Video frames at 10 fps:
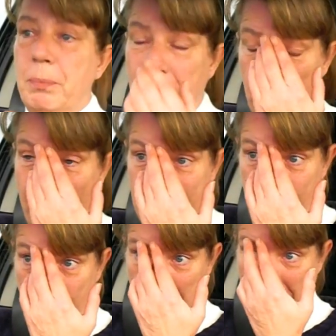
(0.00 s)
pay the
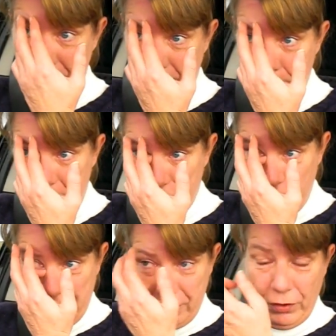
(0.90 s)
rest when we get there but I'll
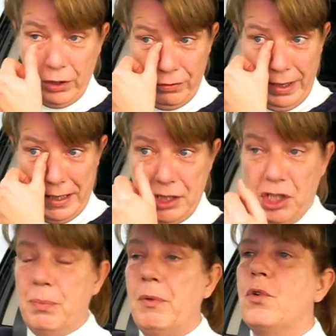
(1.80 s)
transfer the rest
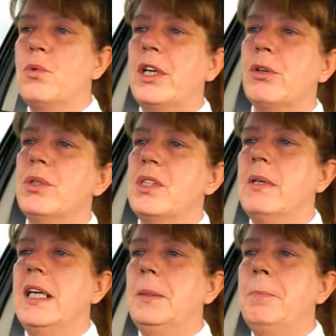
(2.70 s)
just before we go as
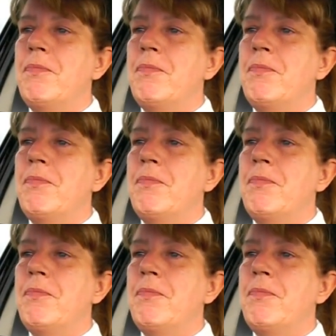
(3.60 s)
well